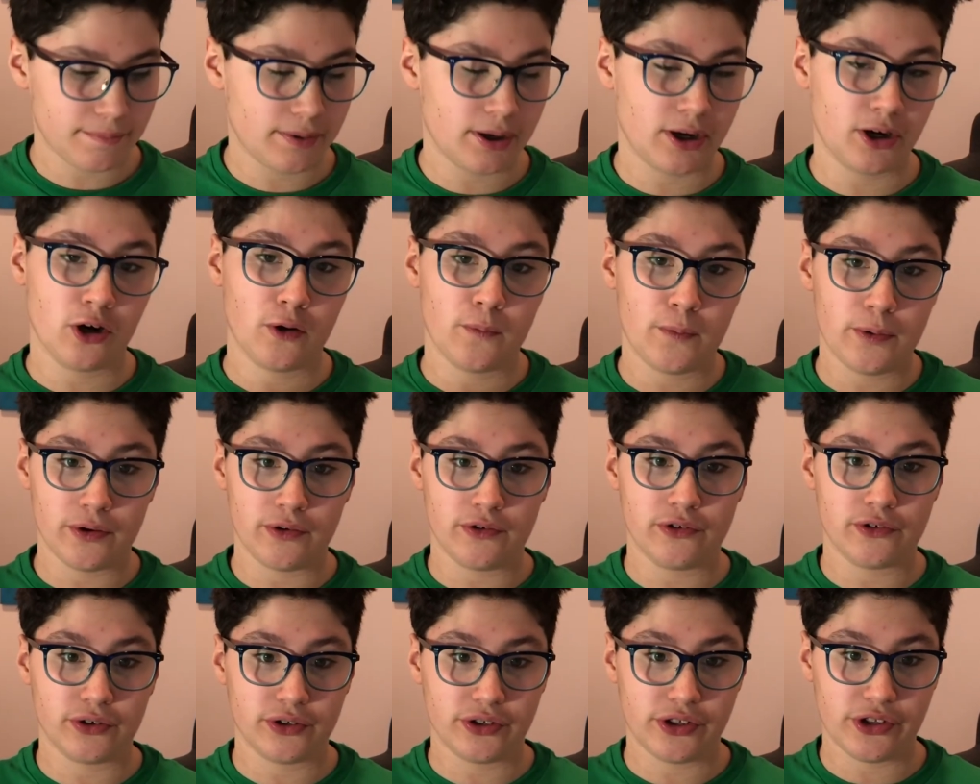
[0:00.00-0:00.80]
I hope you
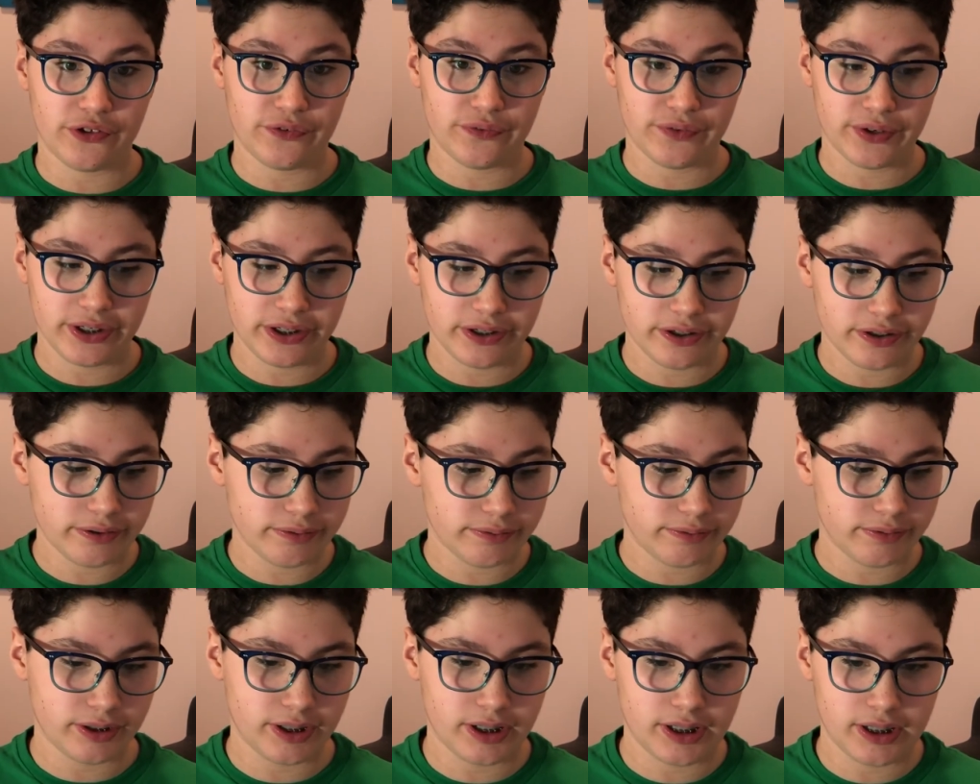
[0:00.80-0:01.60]
enjoyed this video,
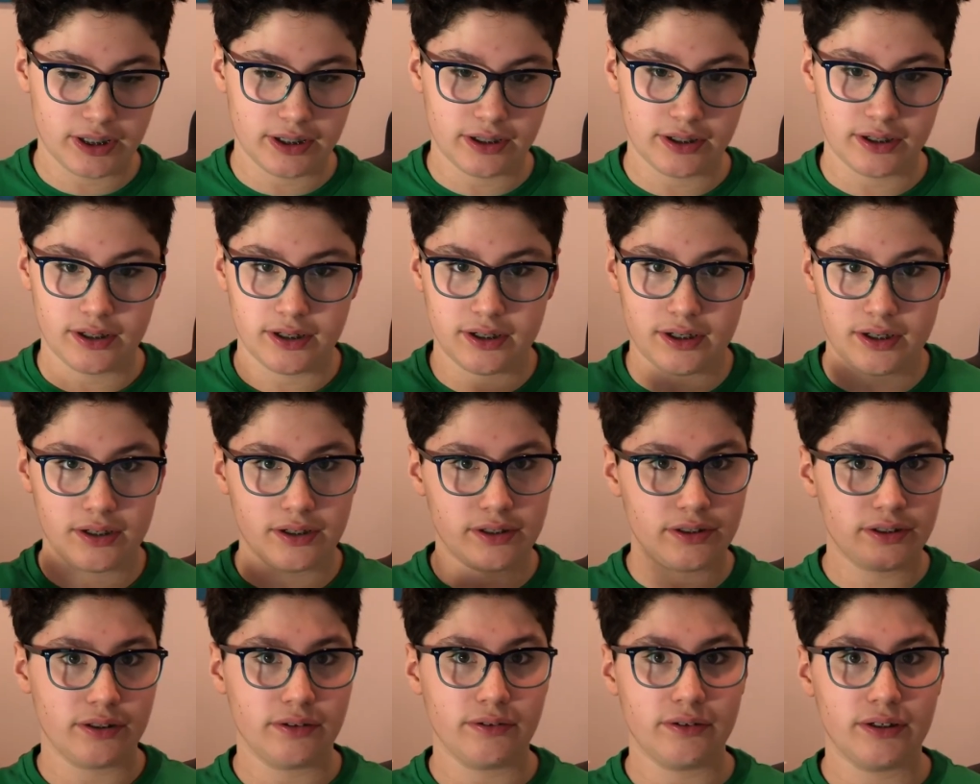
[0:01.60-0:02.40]
and
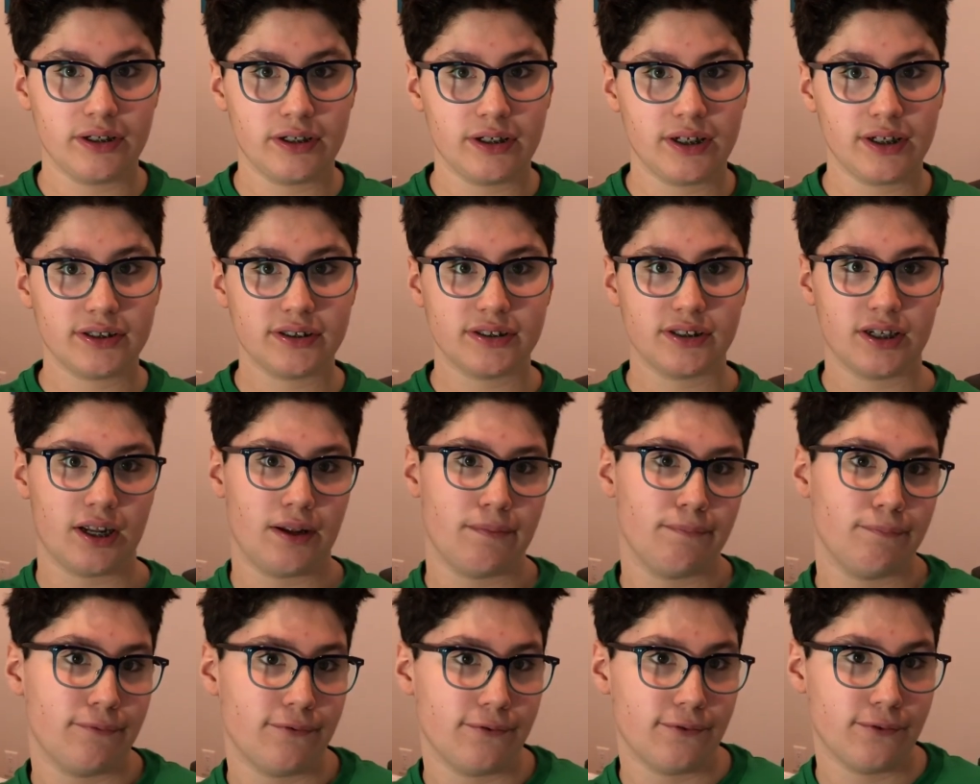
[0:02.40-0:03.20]
tune in next
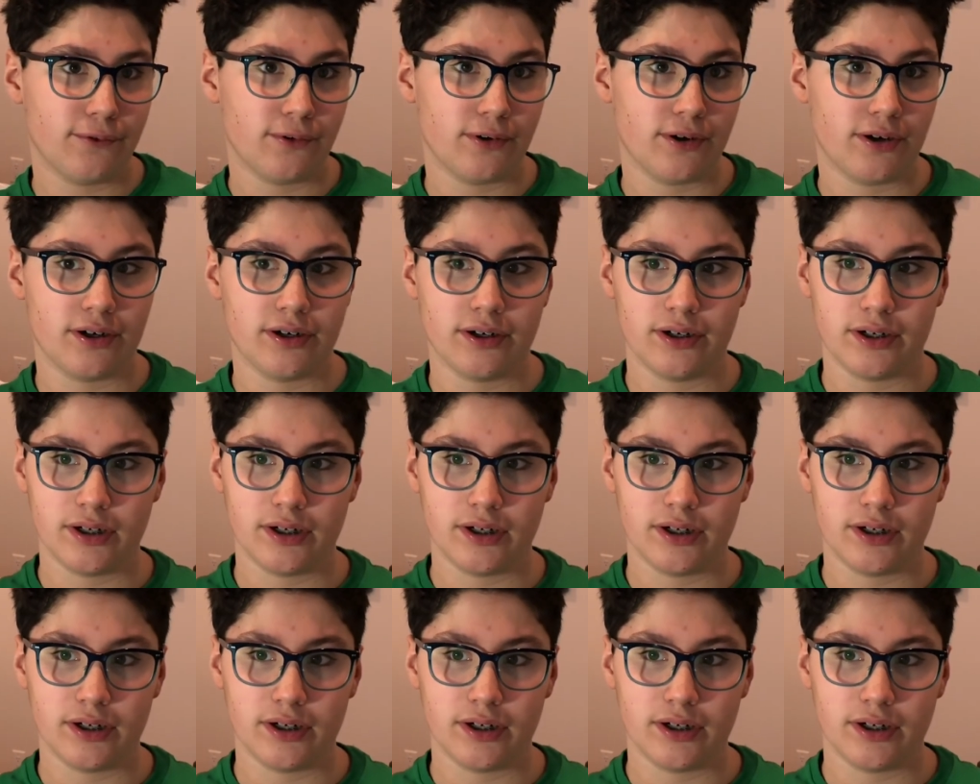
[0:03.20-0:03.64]
time for